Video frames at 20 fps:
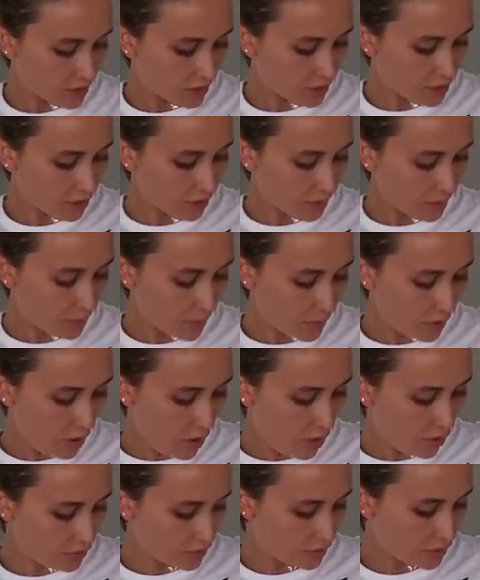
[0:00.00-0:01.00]
Just thought I'd put it
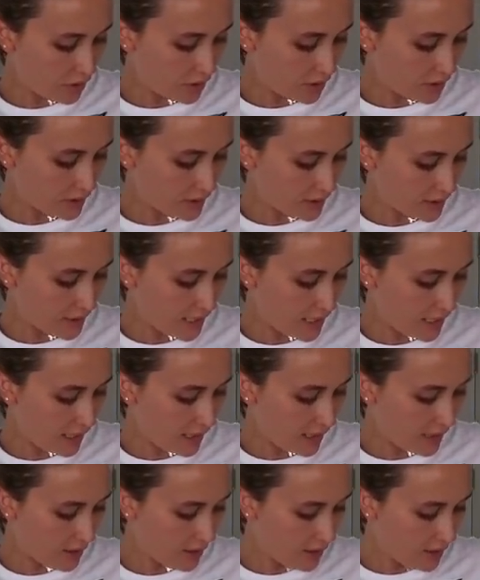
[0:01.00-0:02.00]
on so you can
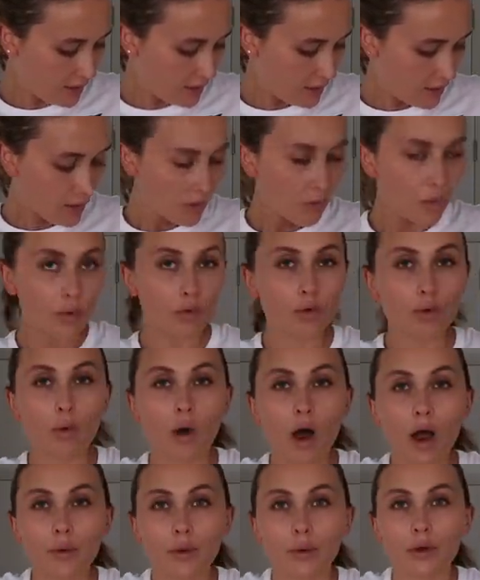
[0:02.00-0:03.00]
see what the
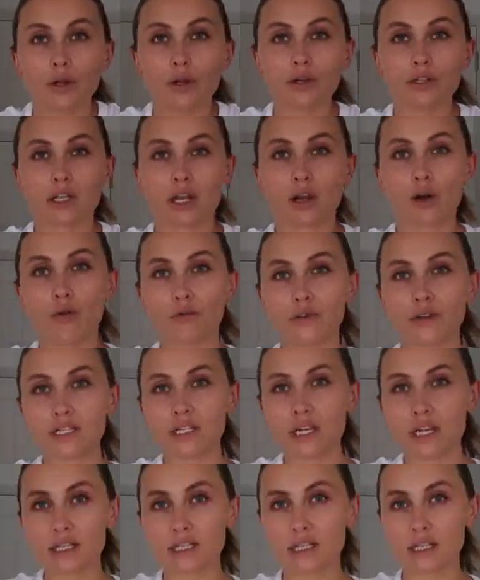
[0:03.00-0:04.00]
white one looks like.
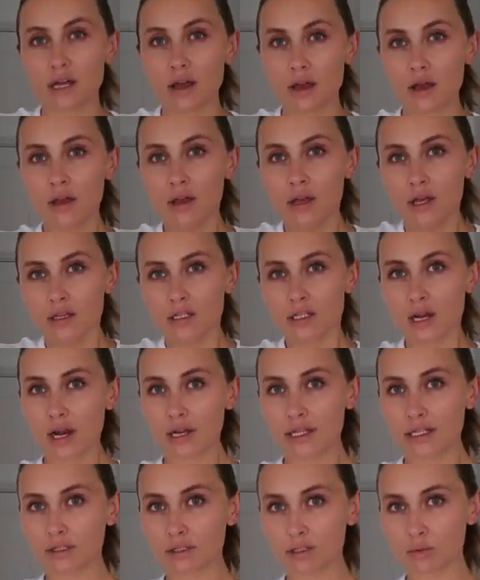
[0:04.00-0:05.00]
Obviously it's a
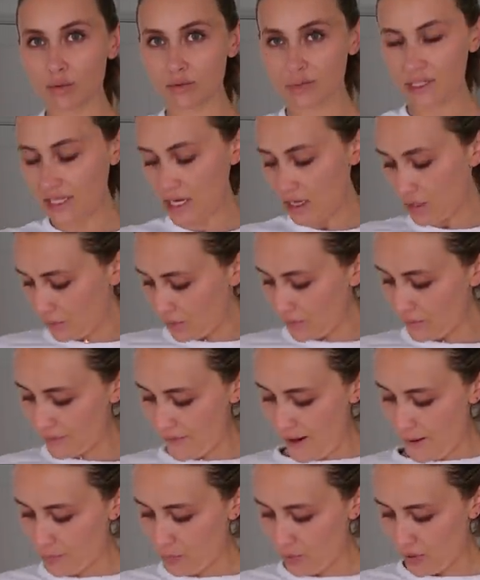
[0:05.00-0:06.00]
slightly sort of see-through
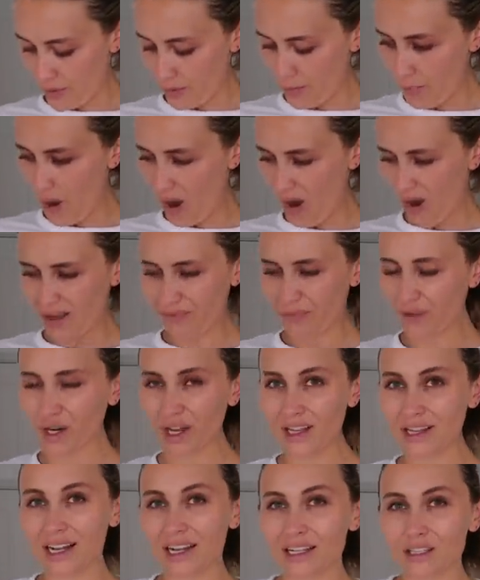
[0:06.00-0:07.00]
fabric, but I feel
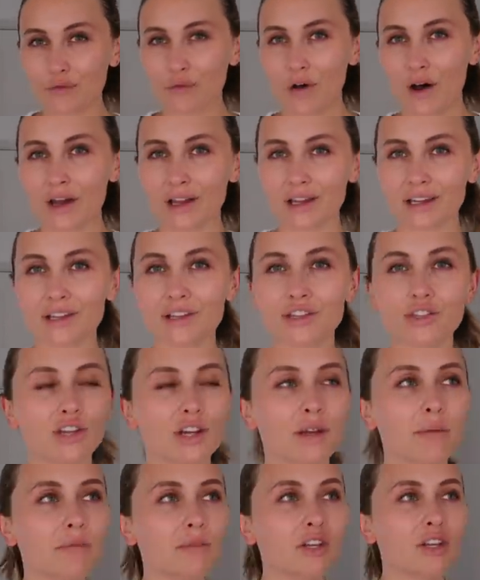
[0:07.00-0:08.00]
like that's fine in the
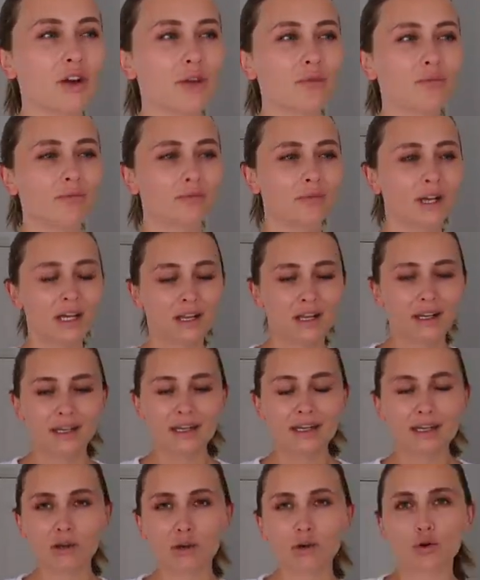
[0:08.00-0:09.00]
gym.
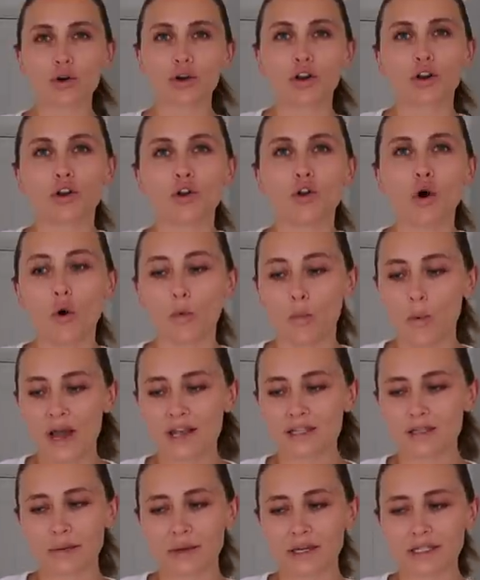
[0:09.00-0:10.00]
You're not gonna not wear
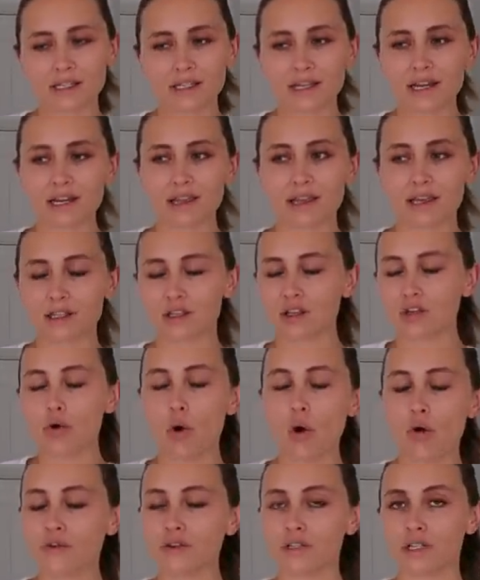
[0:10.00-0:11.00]
something underneath it. You're
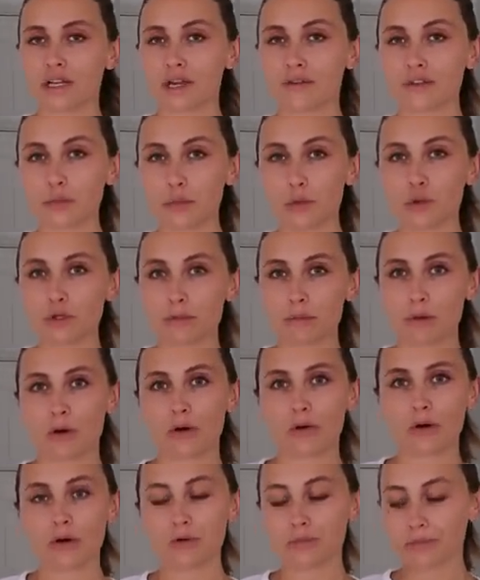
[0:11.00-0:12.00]
obviously gonna have a sports
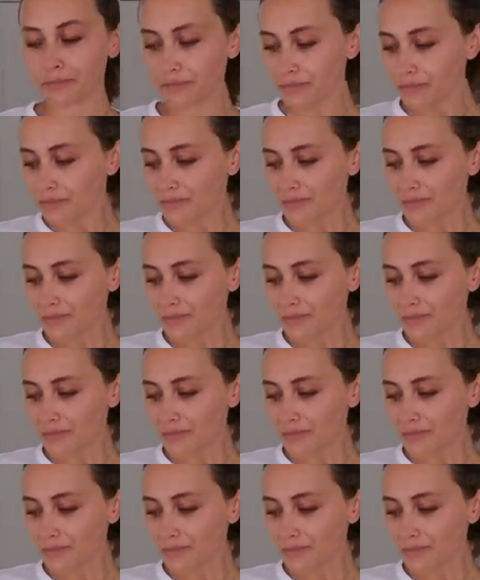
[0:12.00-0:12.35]
bra on.